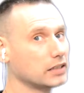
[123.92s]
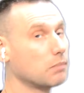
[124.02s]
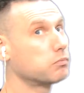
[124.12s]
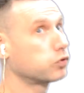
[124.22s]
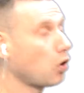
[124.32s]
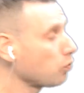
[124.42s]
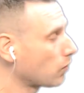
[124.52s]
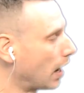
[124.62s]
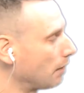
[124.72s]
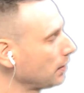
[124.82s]

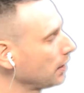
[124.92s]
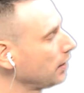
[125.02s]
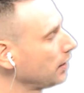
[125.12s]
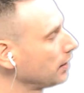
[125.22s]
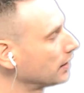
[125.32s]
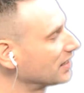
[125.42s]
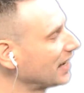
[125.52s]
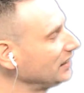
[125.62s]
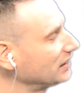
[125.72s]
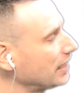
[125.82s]
program the
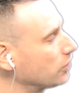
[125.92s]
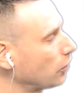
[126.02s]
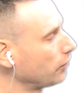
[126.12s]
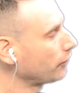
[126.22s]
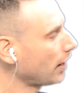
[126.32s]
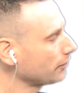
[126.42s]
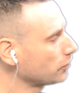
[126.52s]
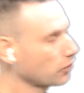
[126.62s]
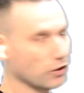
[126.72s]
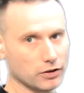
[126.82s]

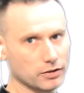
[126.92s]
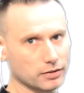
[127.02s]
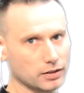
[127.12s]
TC252